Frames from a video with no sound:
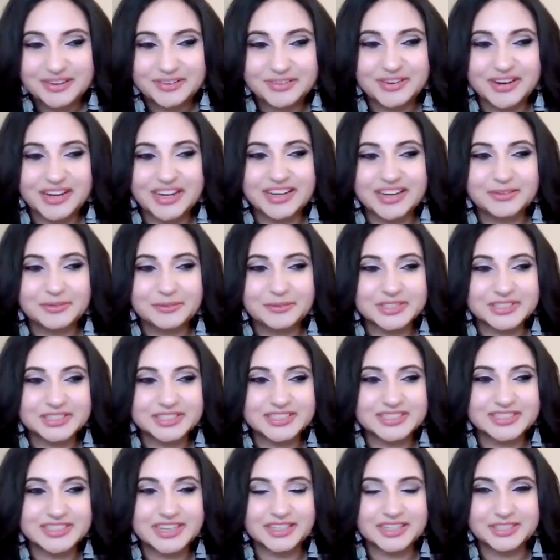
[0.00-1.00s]
right? Which
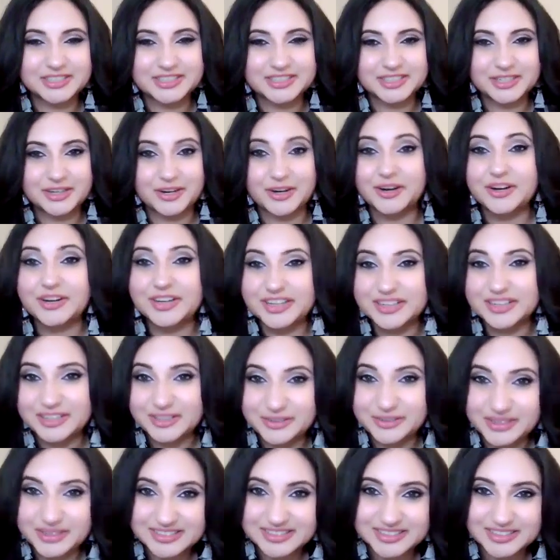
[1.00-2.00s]
is actually hurting
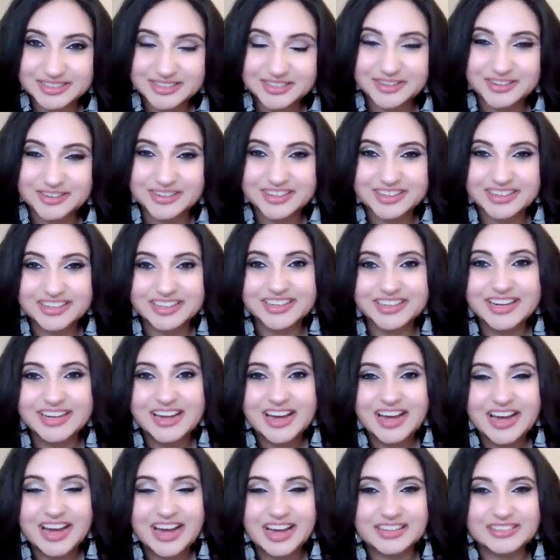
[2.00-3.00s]
US security,
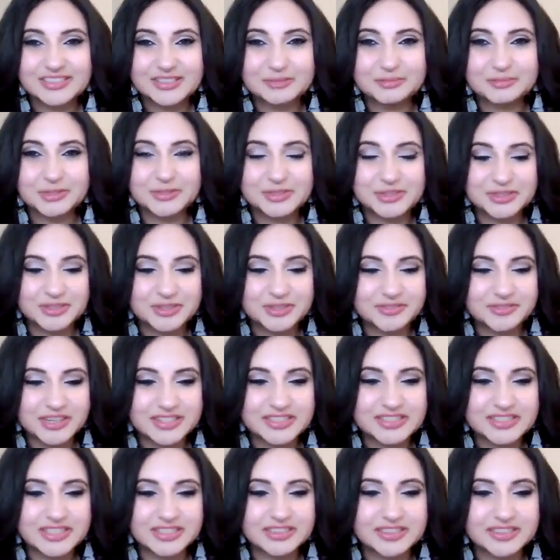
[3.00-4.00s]
as opposed to
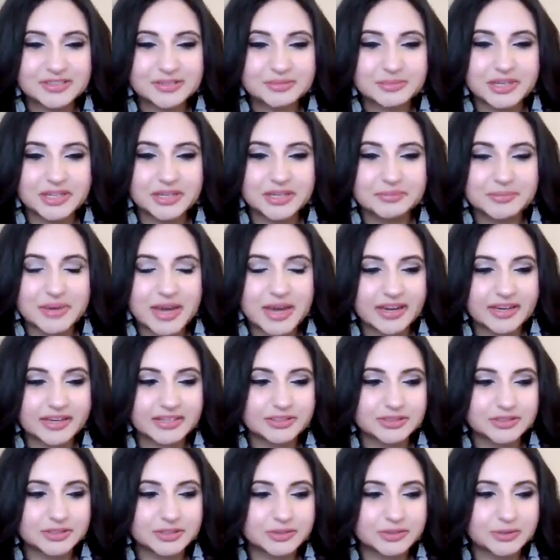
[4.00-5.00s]
investing this money back
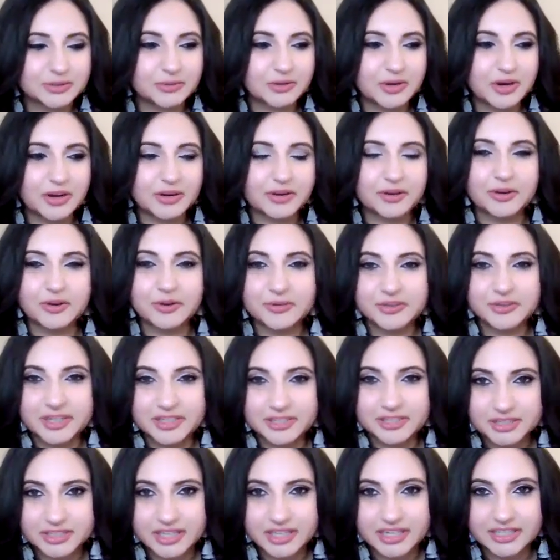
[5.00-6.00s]
into our own
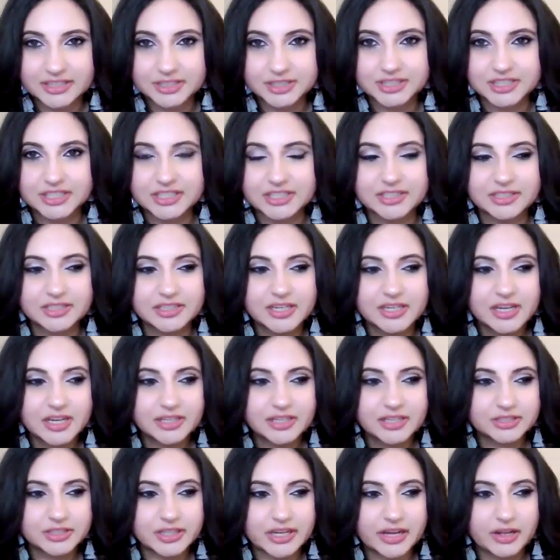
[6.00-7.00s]
education
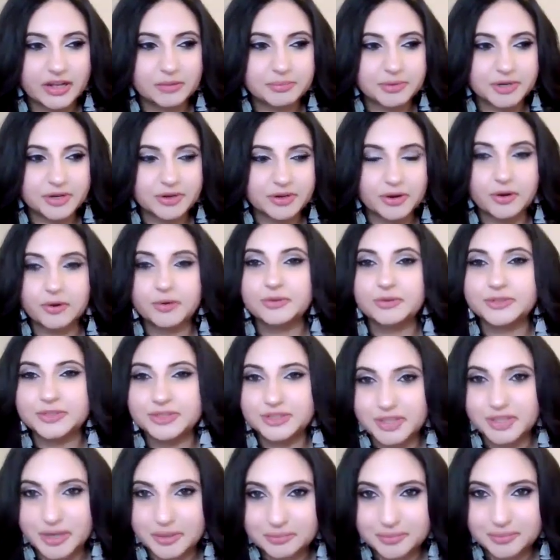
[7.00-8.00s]
to help our own
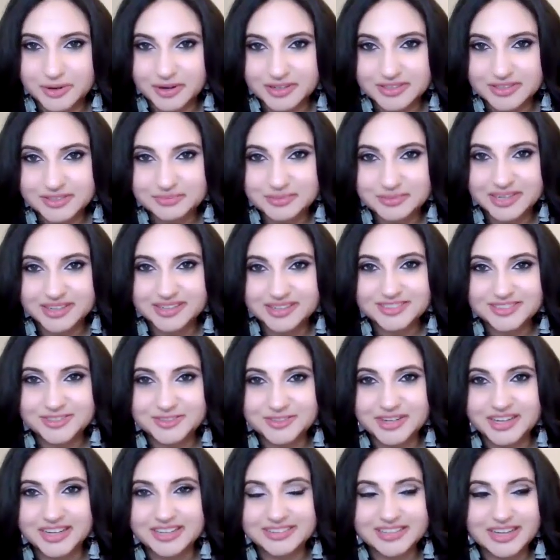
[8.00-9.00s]
job prospects,
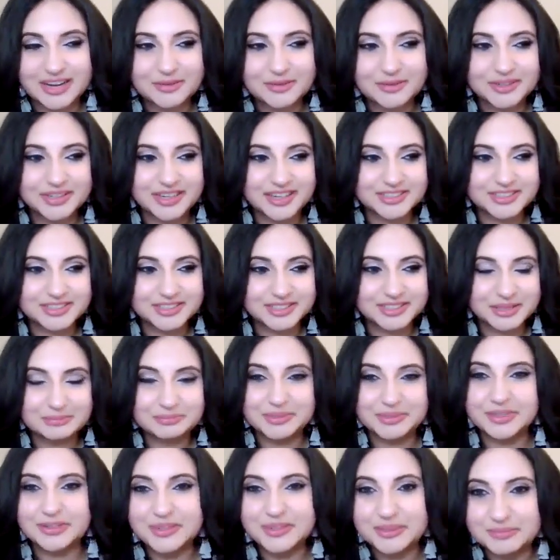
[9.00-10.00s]
right? That would actually
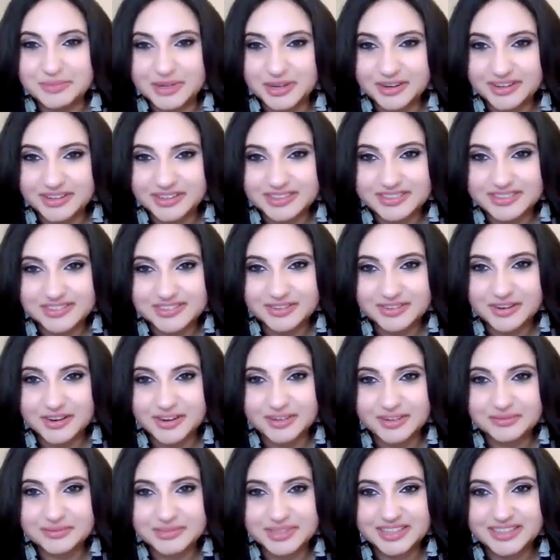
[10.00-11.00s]
build America's
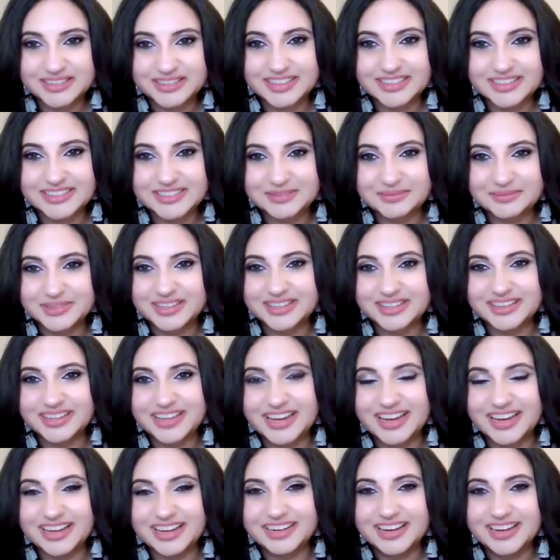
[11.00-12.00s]
economy. That's something
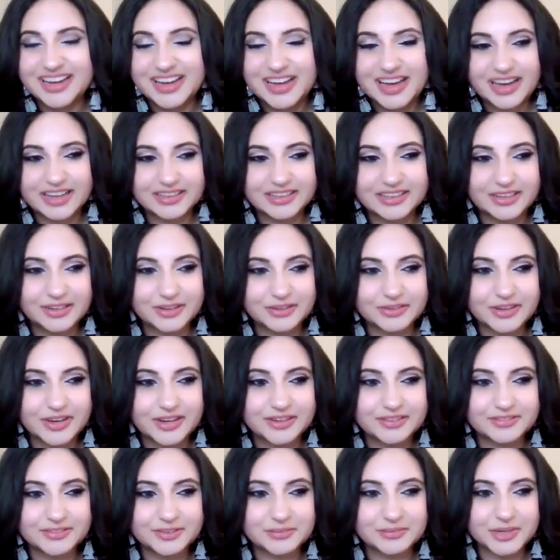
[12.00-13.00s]
that I think a
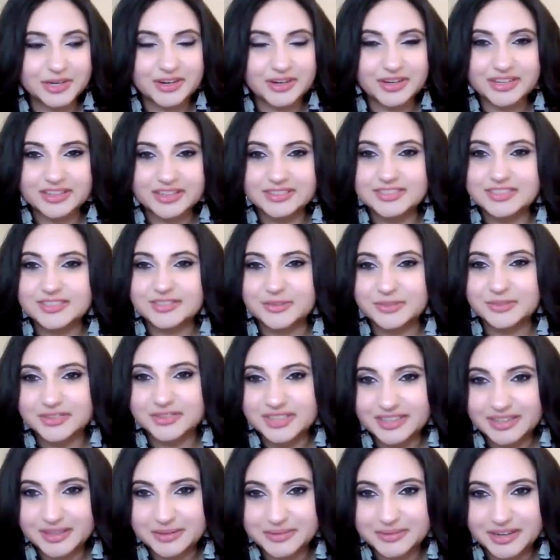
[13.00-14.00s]
lot of Americans don't
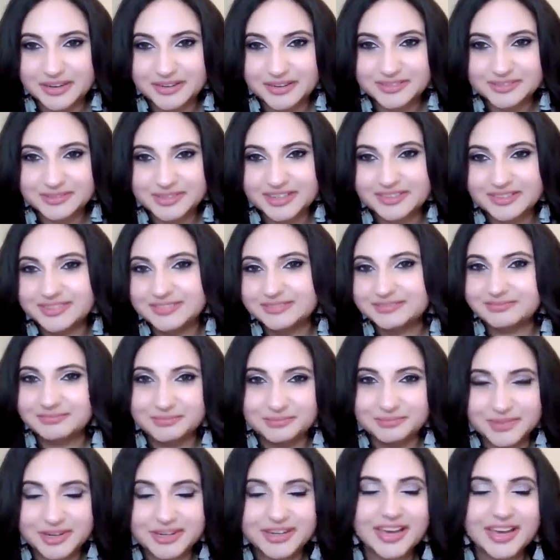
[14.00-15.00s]
think about. And
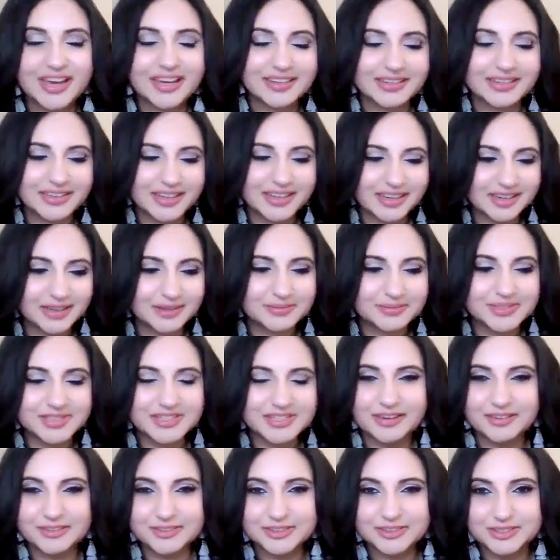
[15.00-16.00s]
again, that comes
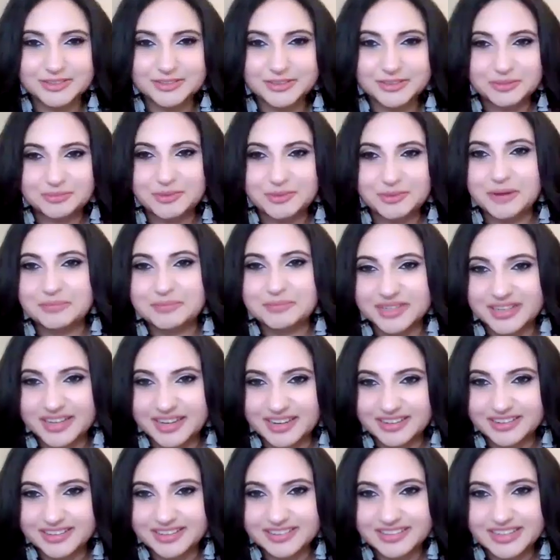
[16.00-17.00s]
down to the
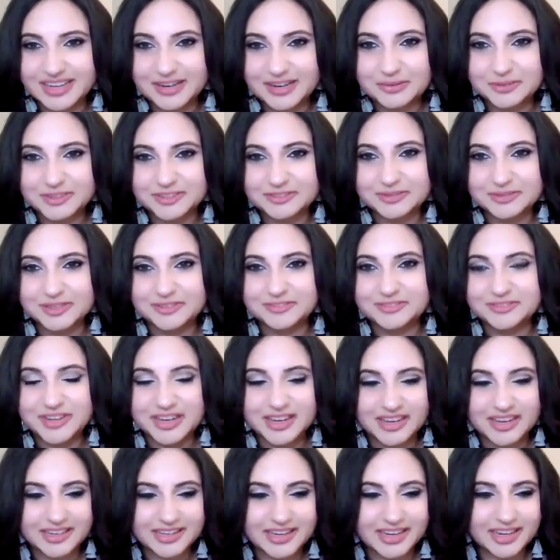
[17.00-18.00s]
propaganda that we've been
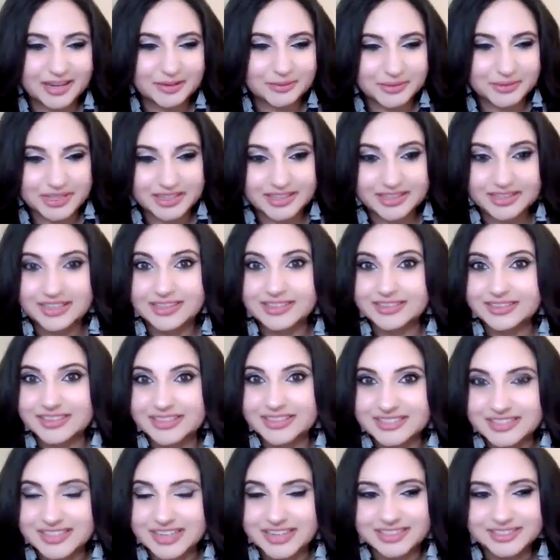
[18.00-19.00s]
fed. Hey, we need
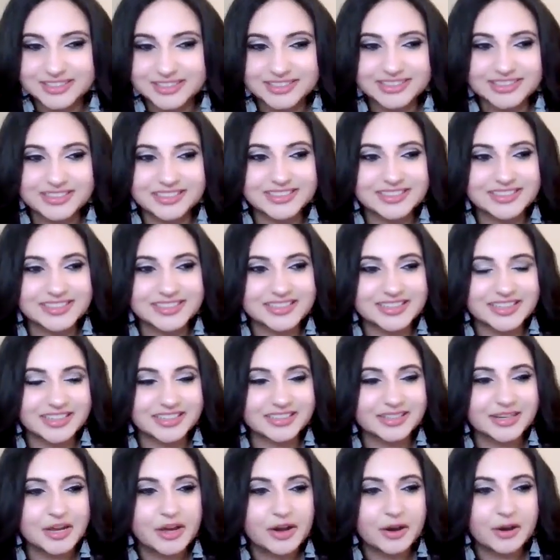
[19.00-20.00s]
these sanctions,
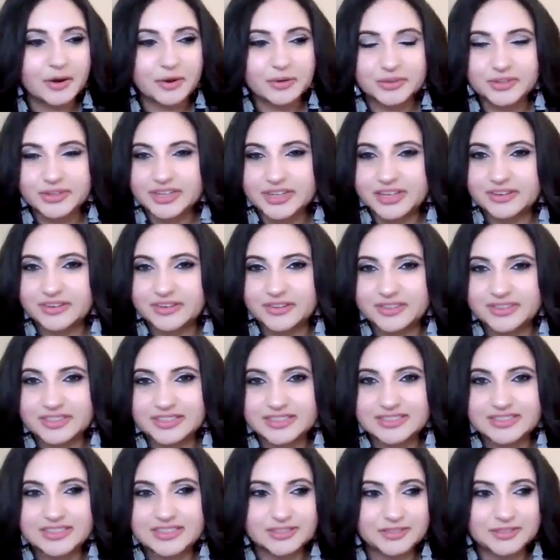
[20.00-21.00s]
and oh, look at all
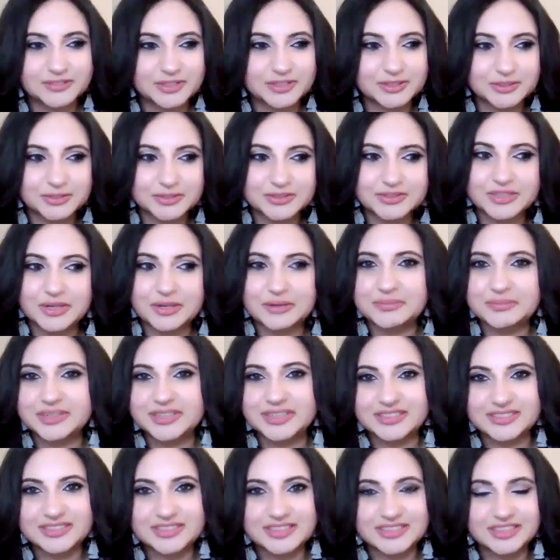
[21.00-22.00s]
these individuals
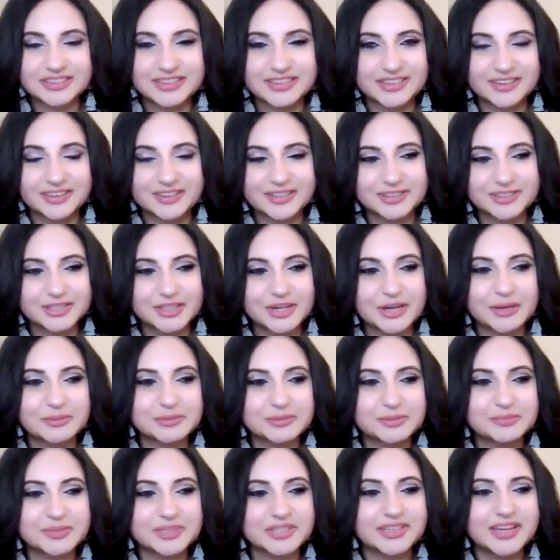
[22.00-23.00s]
coming and stealing our
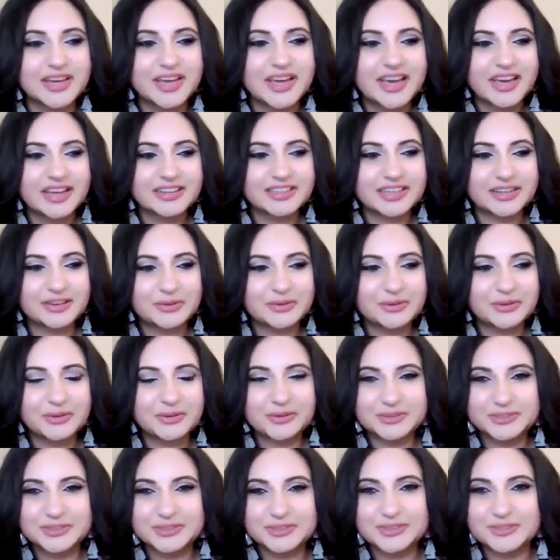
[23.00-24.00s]
jobs. But they don't
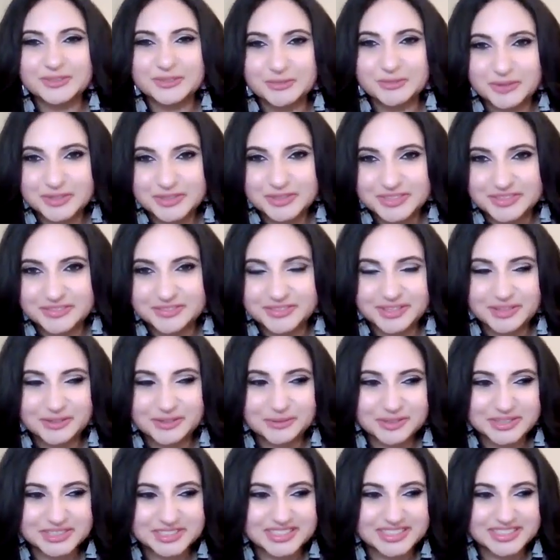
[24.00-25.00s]
go to the source of it,
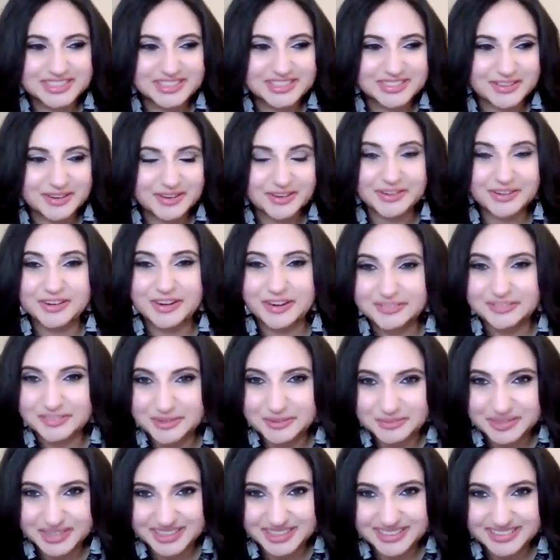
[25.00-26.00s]
which is our
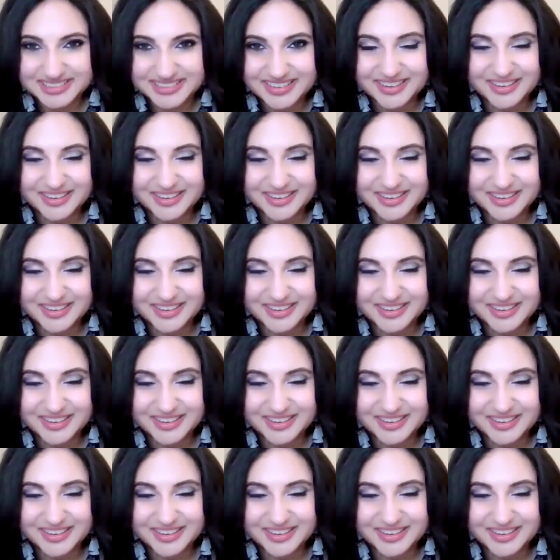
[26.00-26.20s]
government.